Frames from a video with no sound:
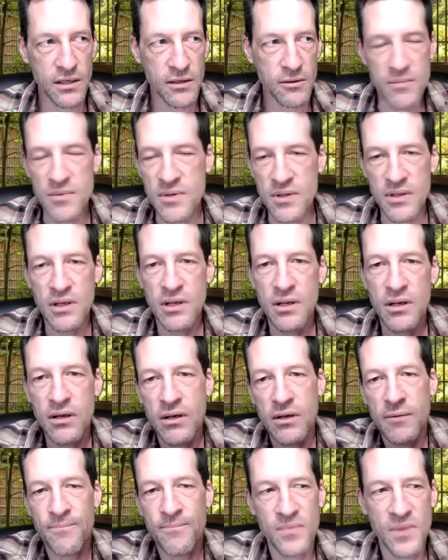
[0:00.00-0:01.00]
I mean,
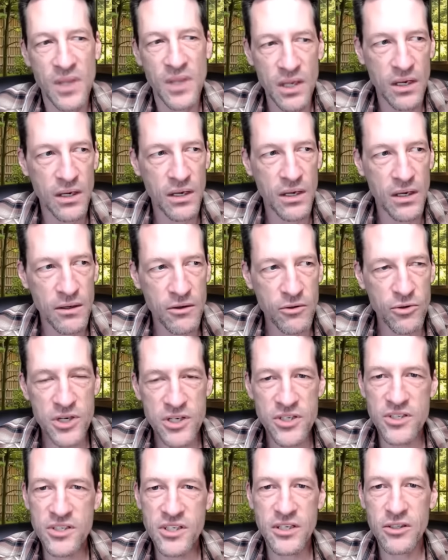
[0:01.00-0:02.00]

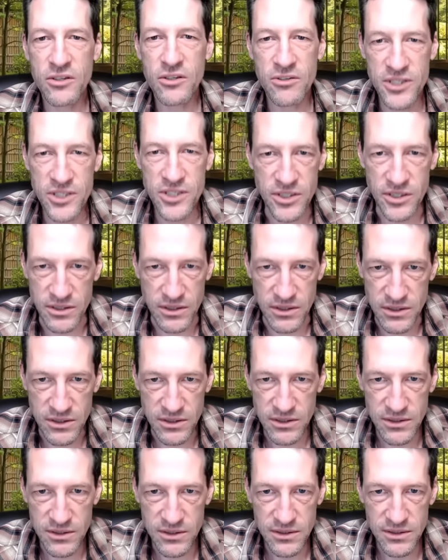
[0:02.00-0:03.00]
Christians kill Christians.
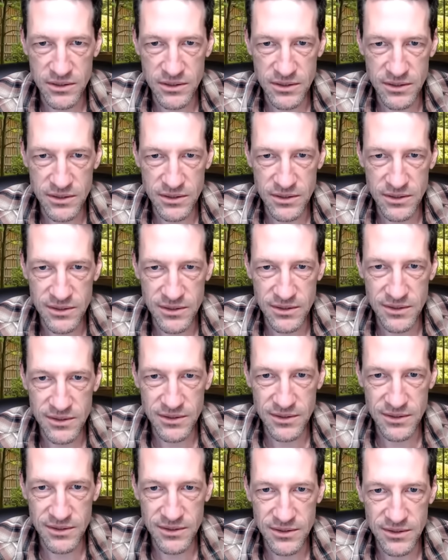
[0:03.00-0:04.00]

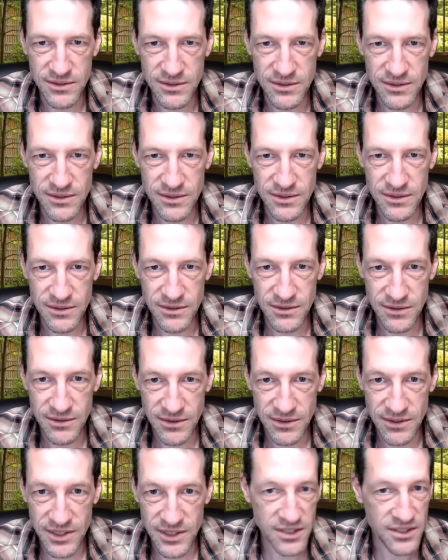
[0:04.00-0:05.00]
Mm-hmm.
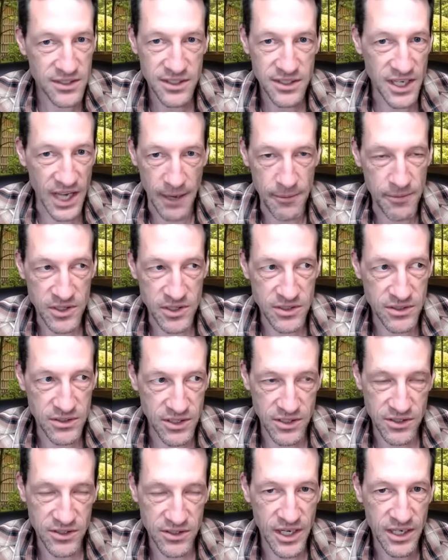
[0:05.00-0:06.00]
This this happens
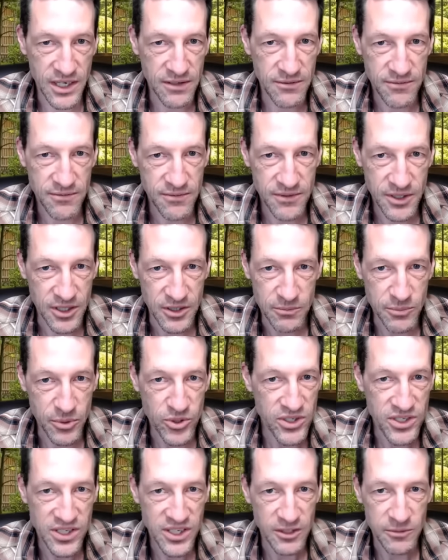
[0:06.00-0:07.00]
just like you know
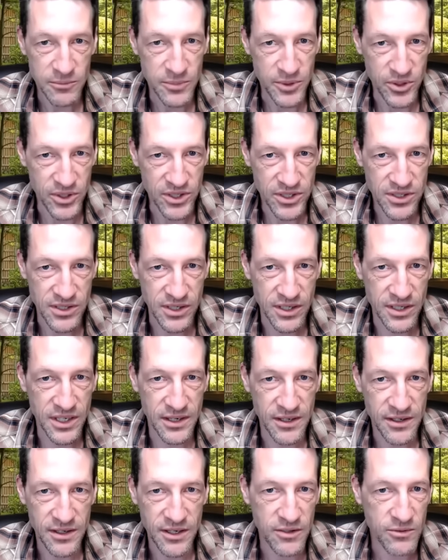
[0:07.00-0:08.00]
Buddhists kill Buddhists and they
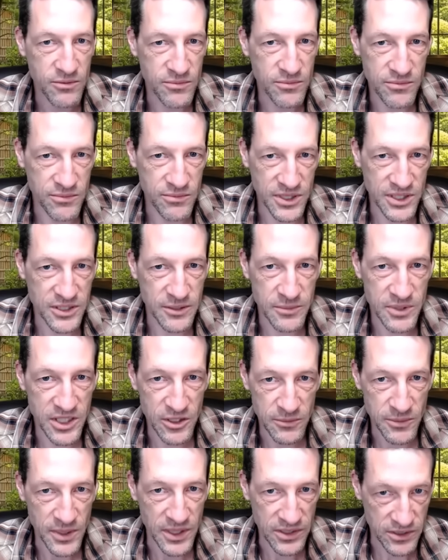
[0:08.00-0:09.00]
you know Muslims
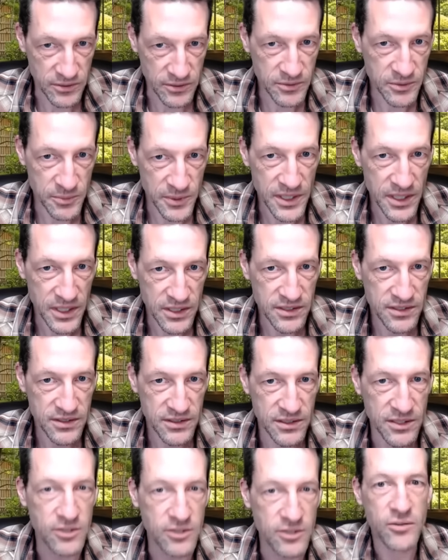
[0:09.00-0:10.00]
kill Muslims because
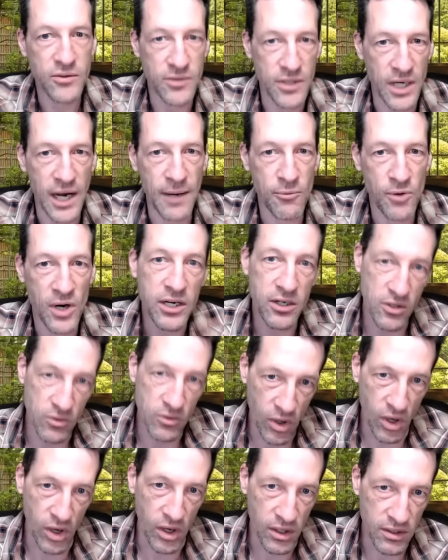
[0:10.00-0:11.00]
you, I'm right and you're
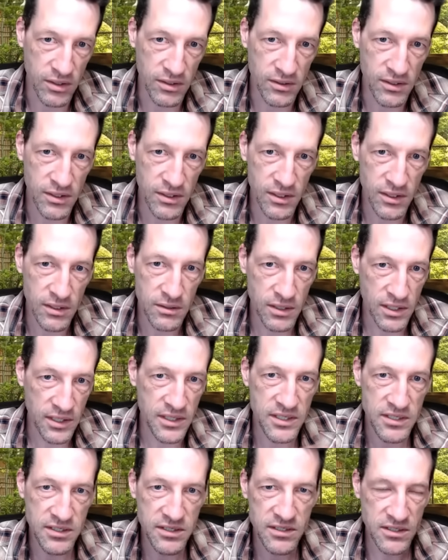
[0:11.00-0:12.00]
wrong. Like
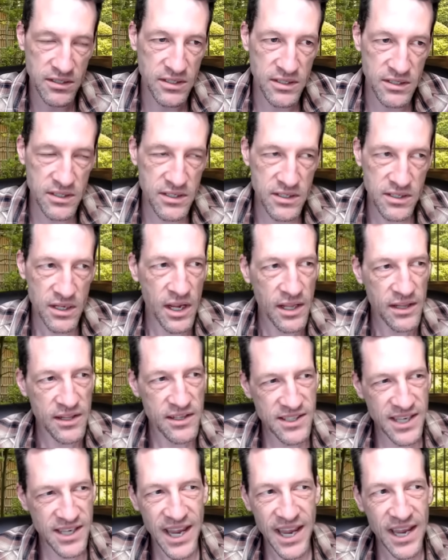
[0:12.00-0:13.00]
this right. is
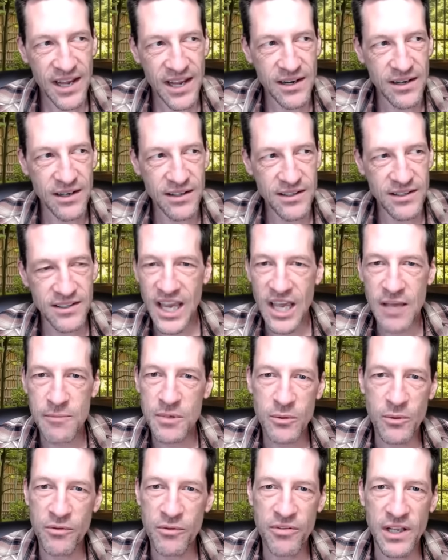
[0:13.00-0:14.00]
this can't this can't
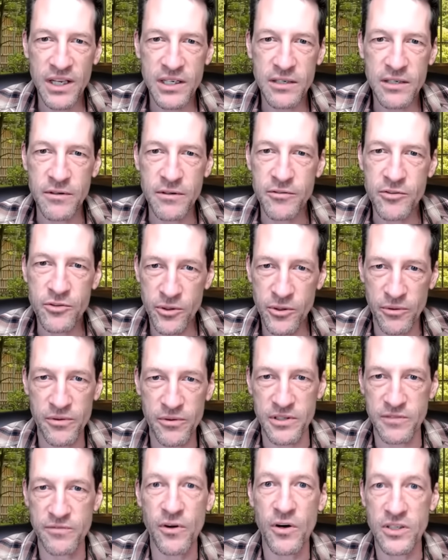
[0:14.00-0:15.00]
be reflective of truth
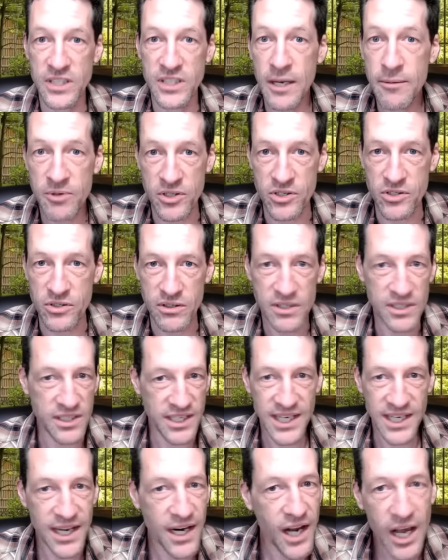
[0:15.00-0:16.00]
as far as I'm concerned. It
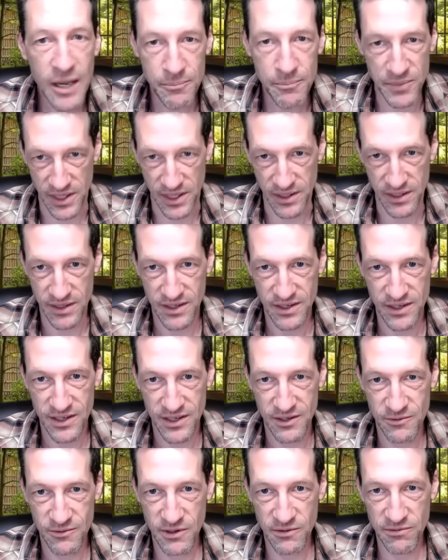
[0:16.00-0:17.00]
cannot be
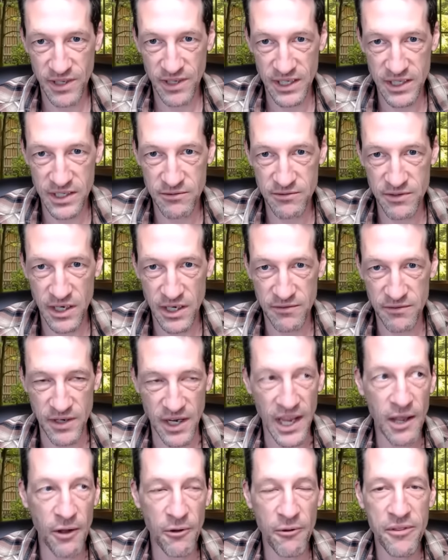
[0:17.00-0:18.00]
reflective of a
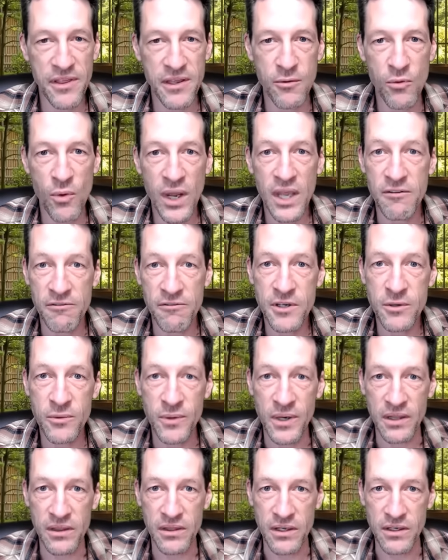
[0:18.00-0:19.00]
healthy way of
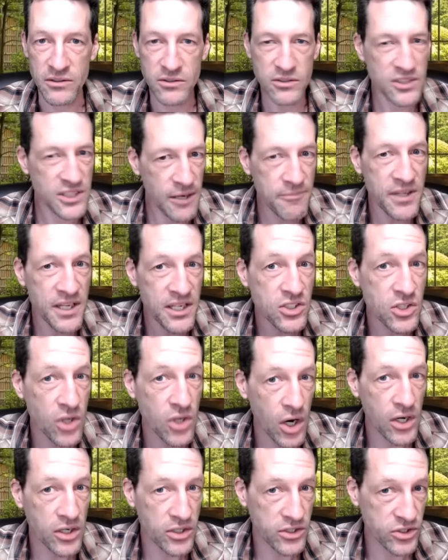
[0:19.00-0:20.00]
viewing things. If something's
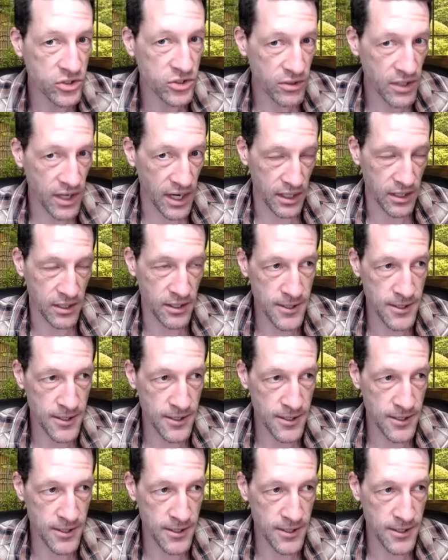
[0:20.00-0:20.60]
gone astray.